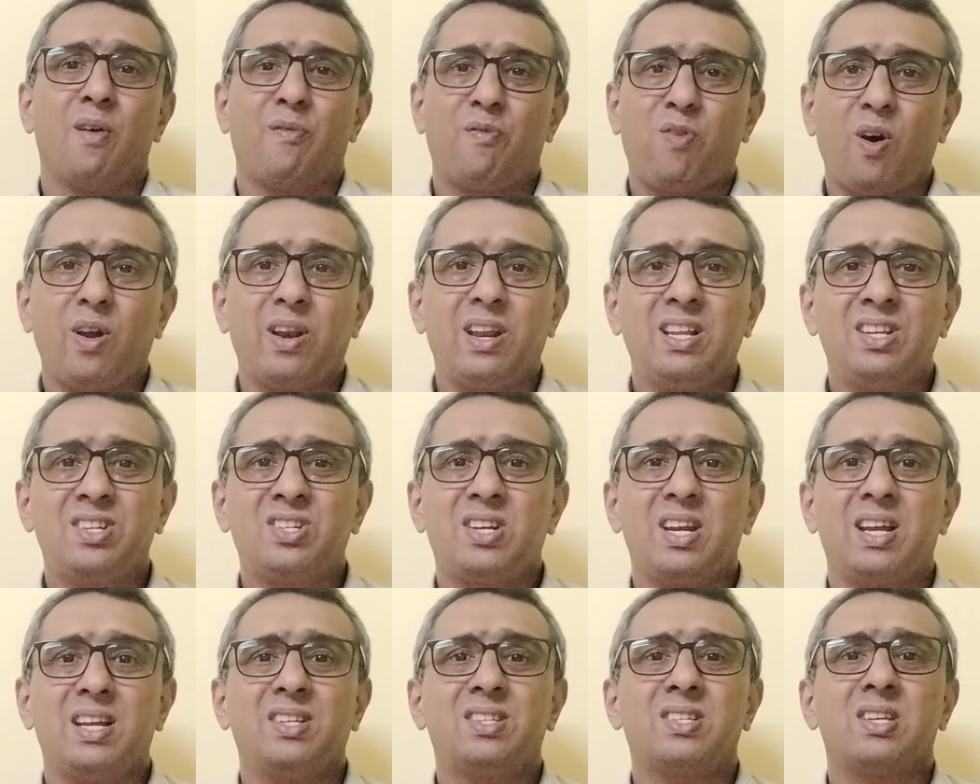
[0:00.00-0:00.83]
For
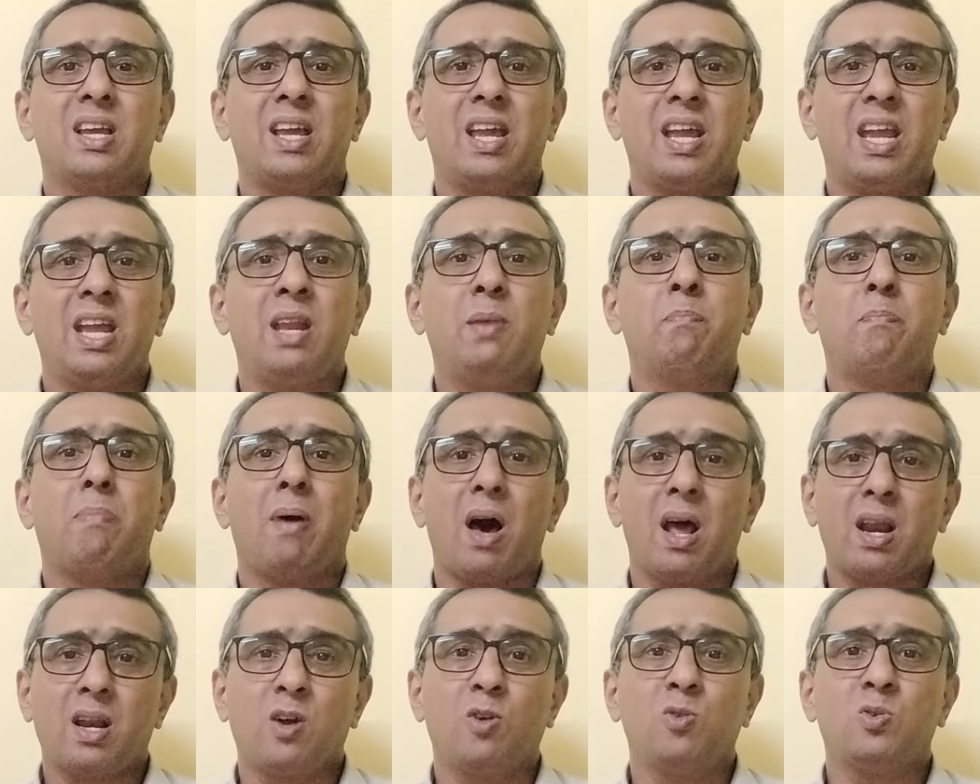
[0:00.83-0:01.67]
instance, in
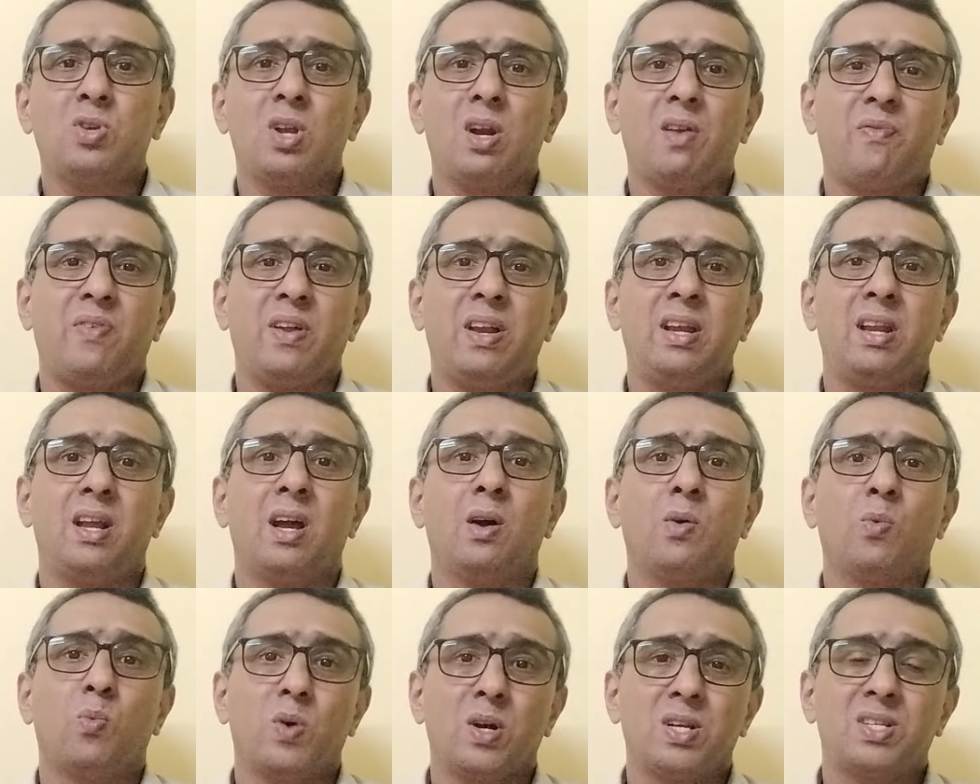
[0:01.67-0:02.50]
Bar Council of
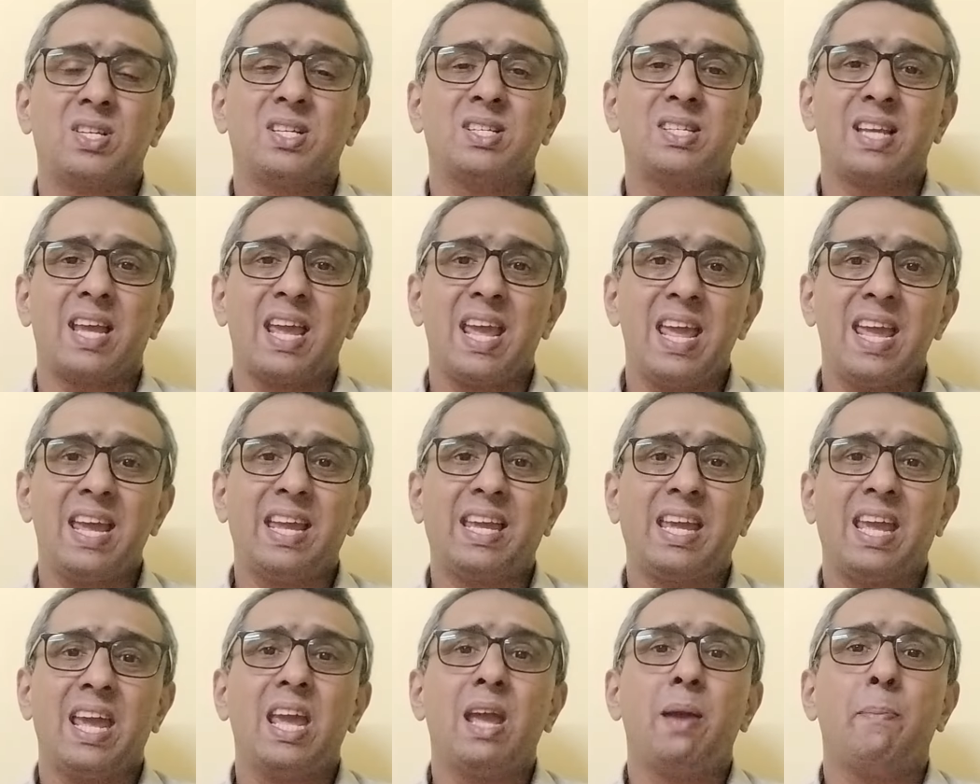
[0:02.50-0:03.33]
India versus
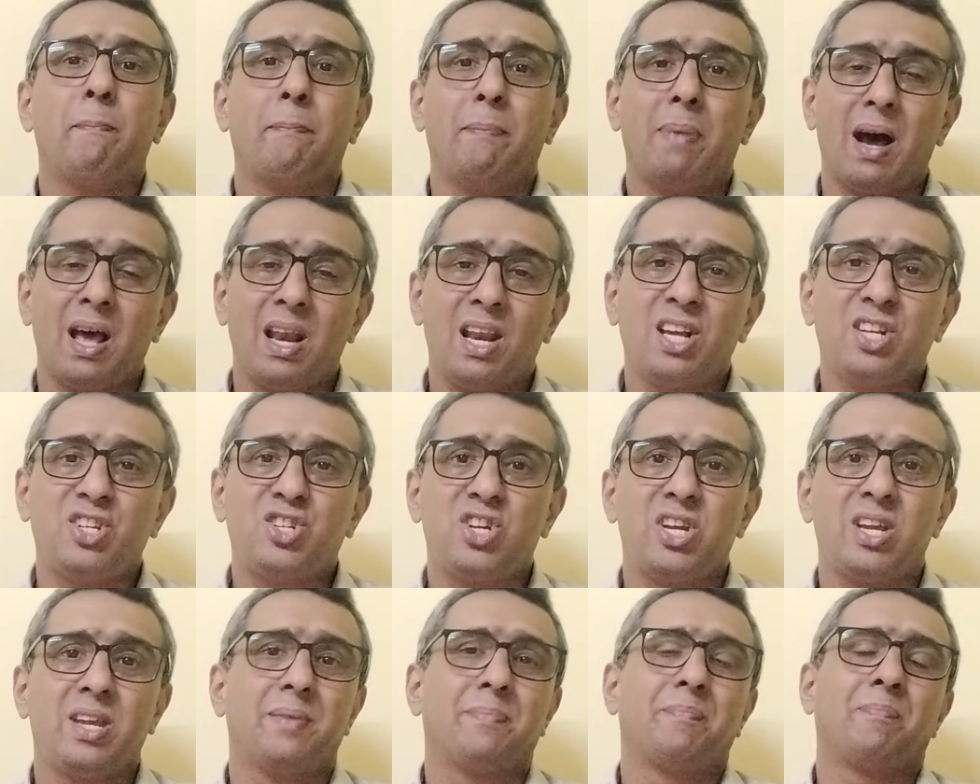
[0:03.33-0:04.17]
A.K.
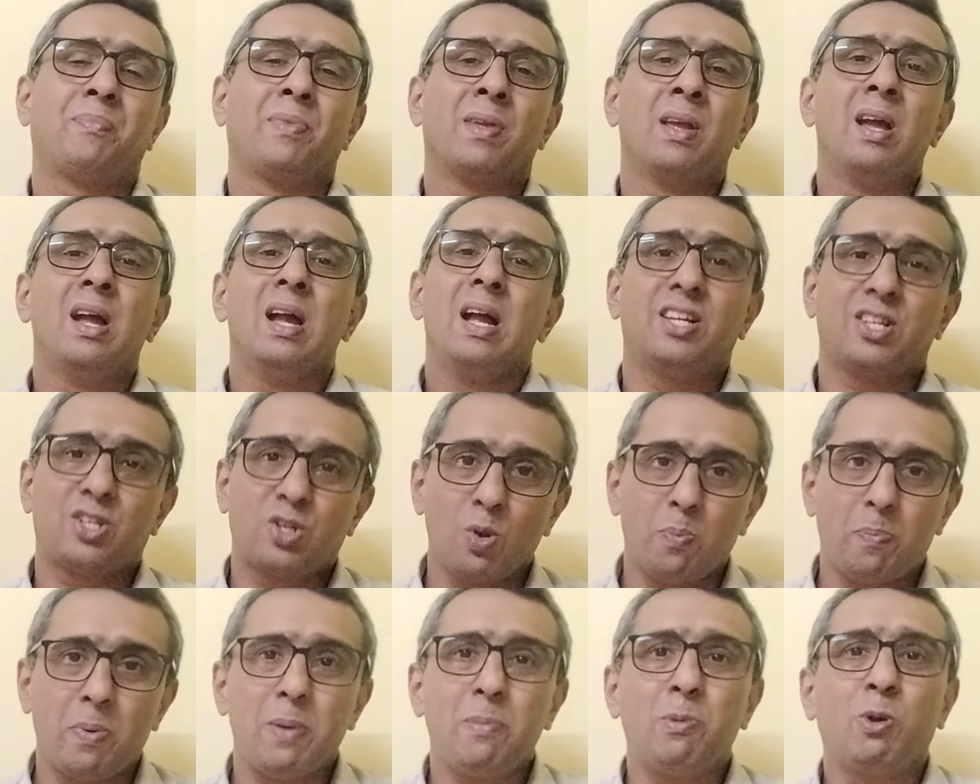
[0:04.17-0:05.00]
Balaji, the
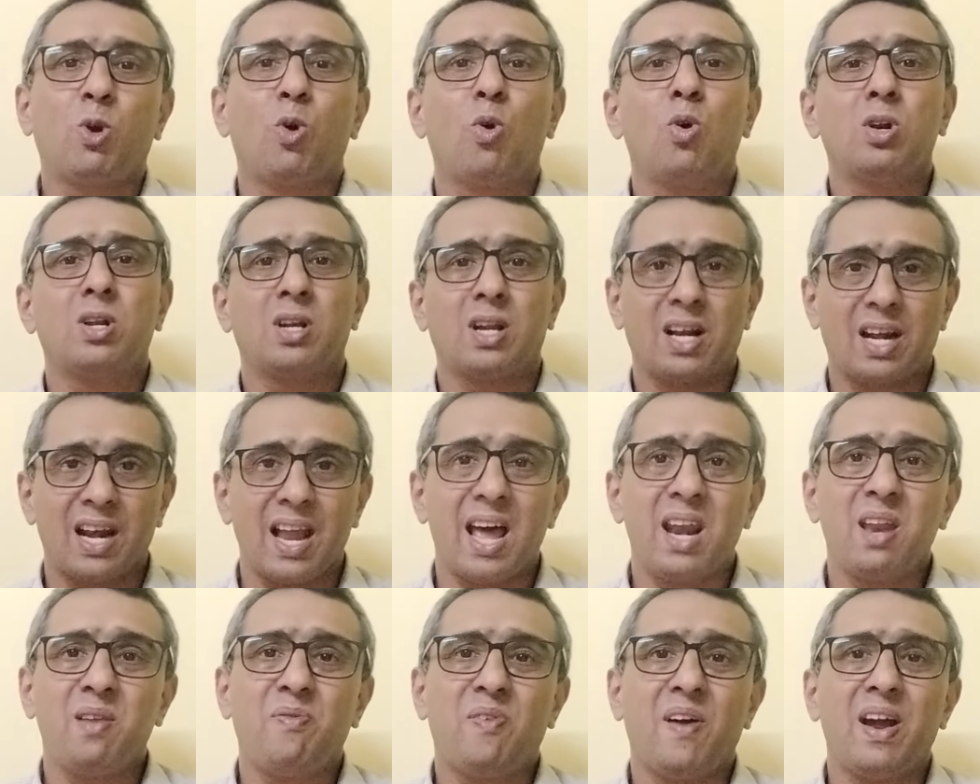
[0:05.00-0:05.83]
Supreme Court
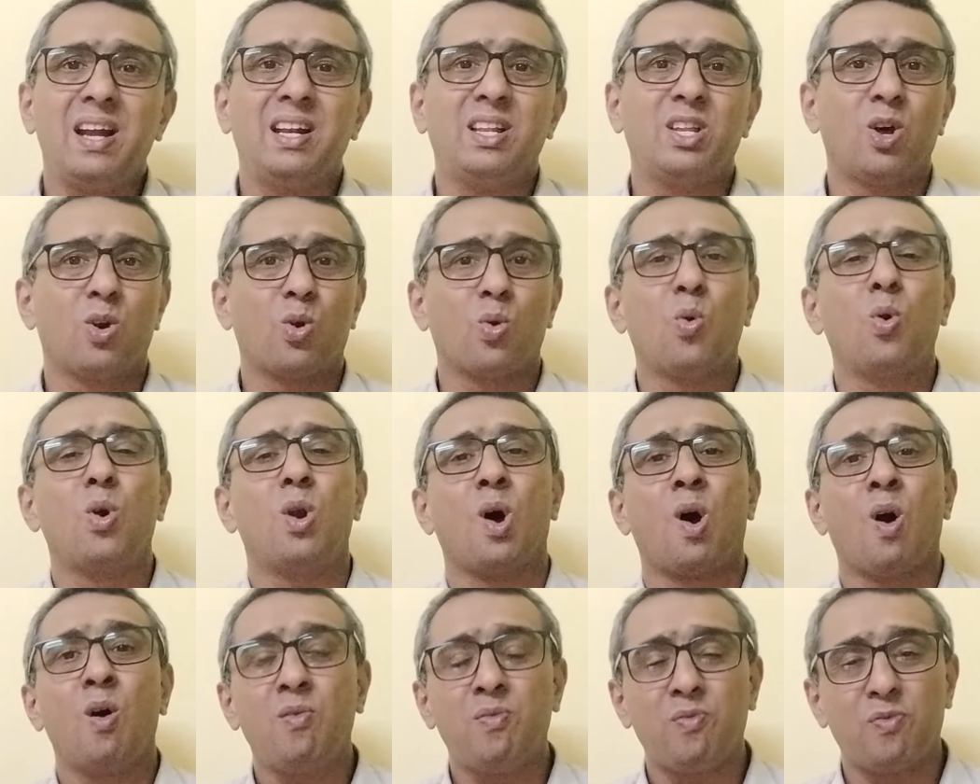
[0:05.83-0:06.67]
clarified the
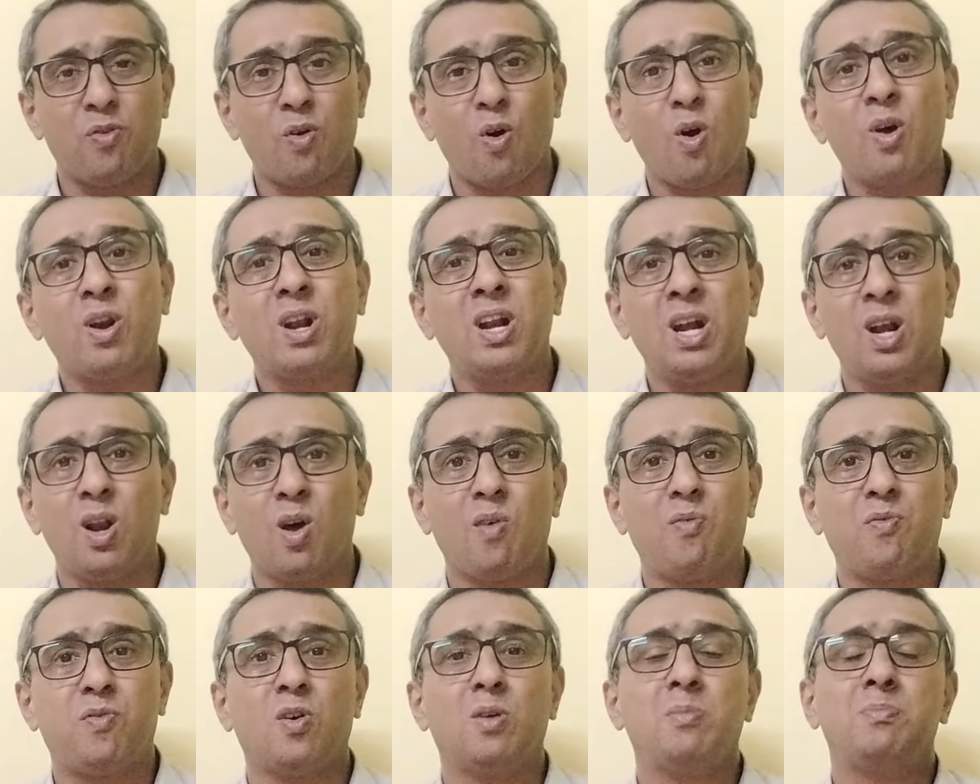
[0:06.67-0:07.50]
role of foreign
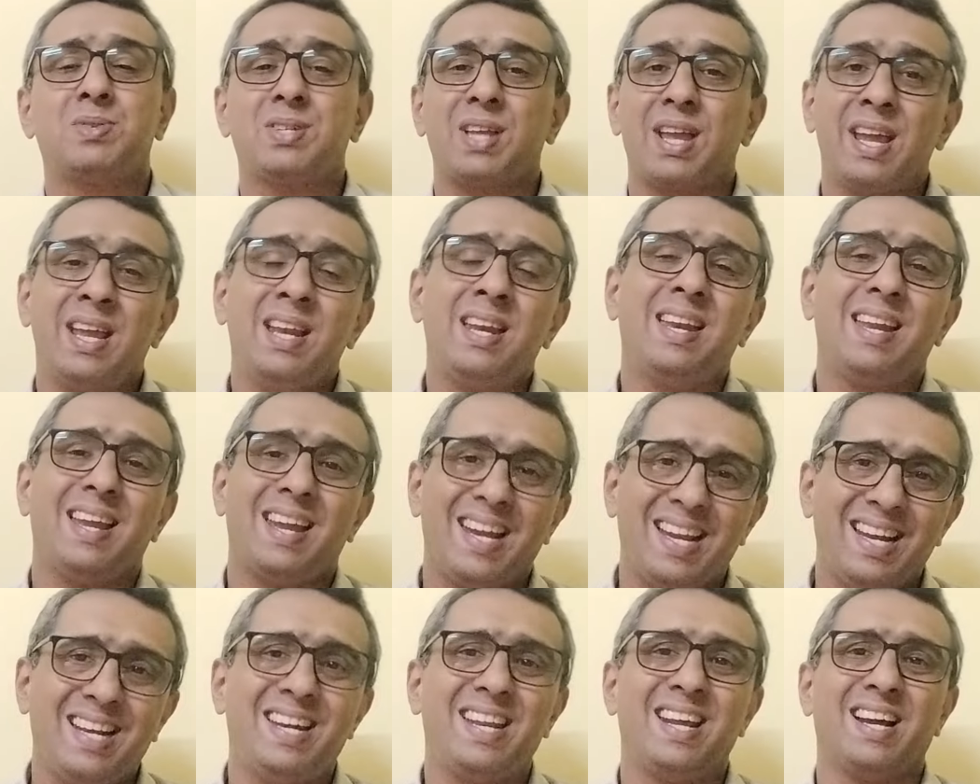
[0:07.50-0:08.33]
law firms in
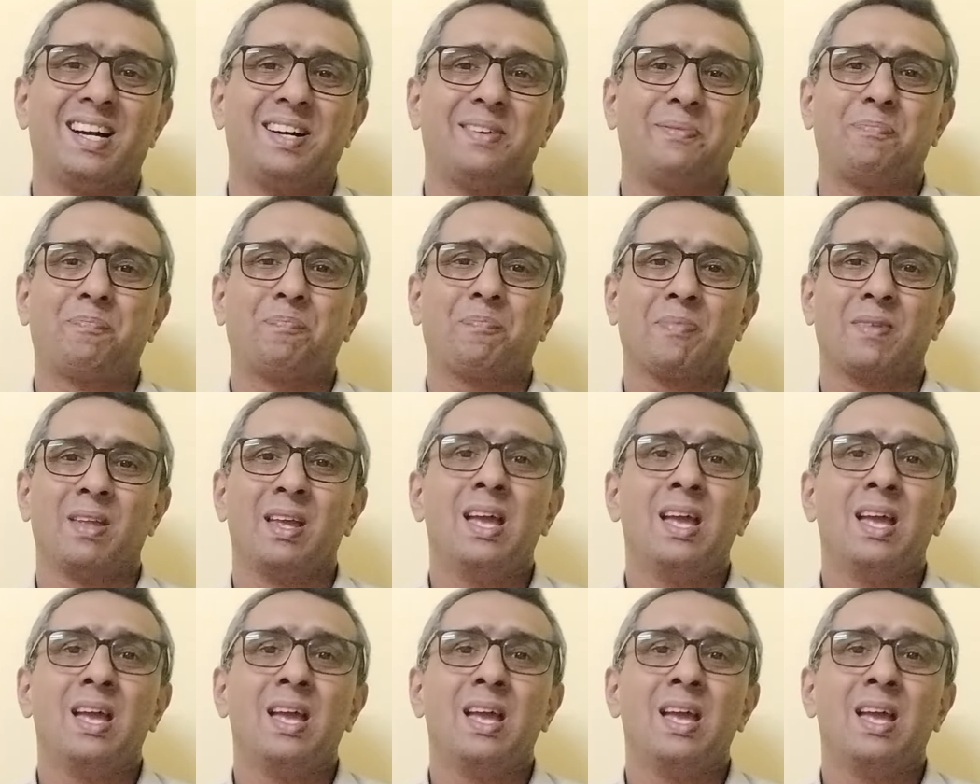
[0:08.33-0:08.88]
India,